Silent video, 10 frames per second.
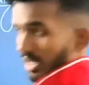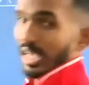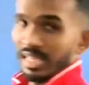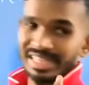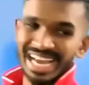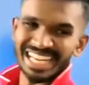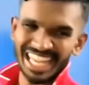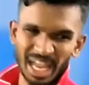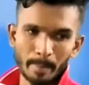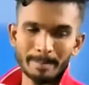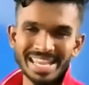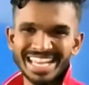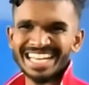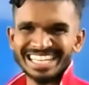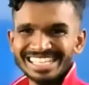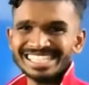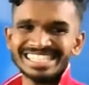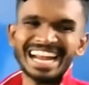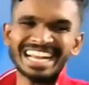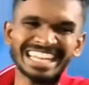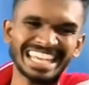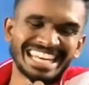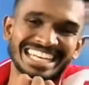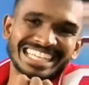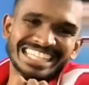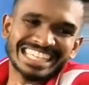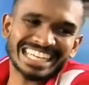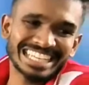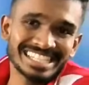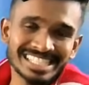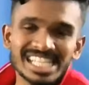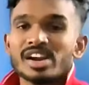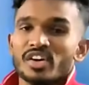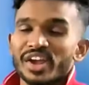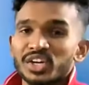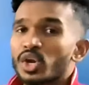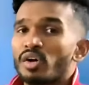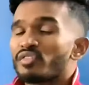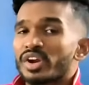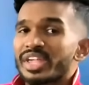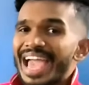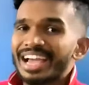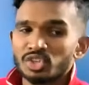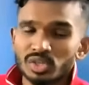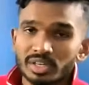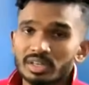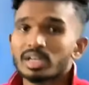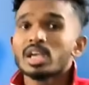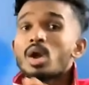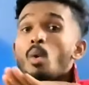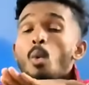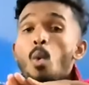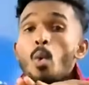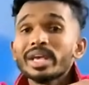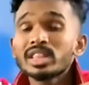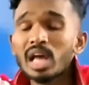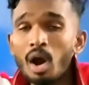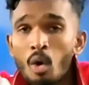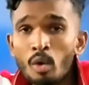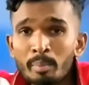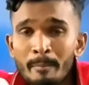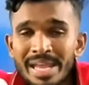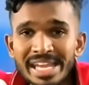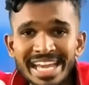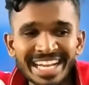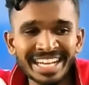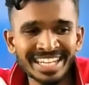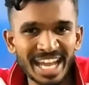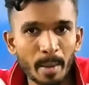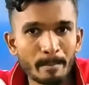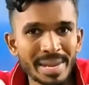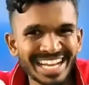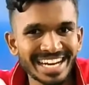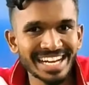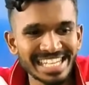They are chemicals that increase the rate of reaction without being chemically